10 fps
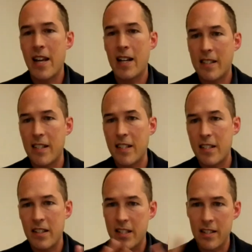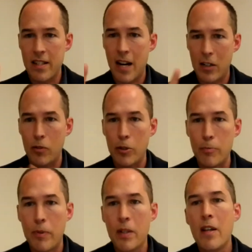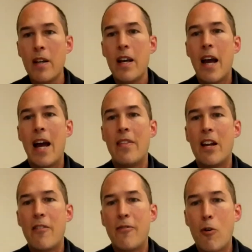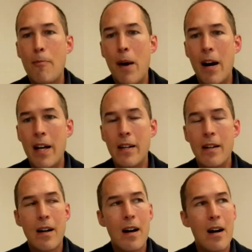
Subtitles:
nexus to this entire group. And therefore, by